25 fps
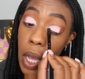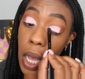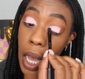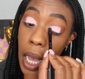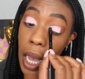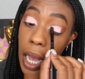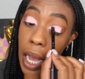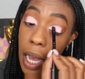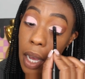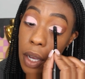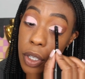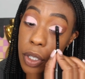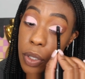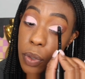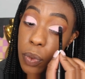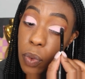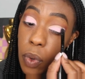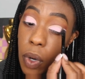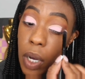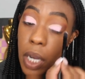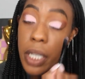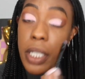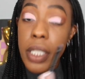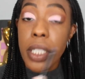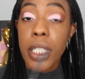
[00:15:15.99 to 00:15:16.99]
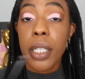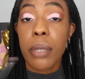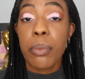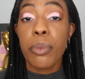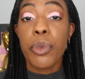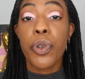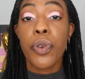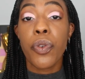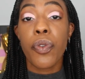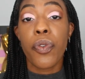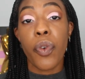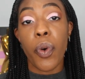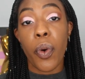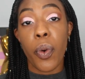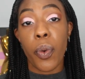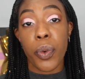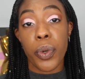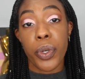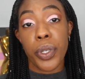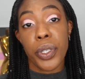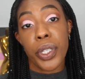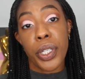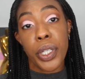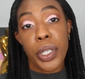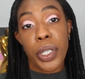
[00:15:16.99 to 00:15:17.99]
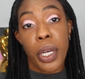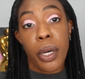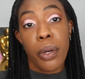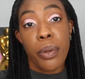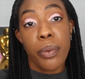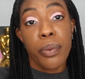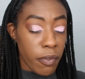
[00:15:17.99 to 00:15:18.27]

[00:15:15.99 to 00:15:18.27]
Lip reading: how you want to move forward, you know?